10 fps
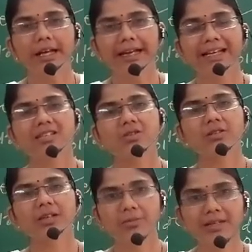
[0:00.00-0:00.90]

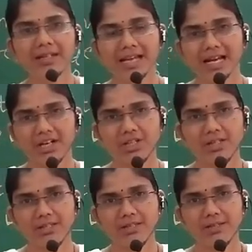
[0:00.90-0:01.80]
exothermic
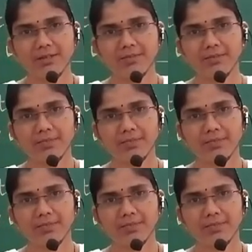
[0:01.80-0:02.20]
reactions.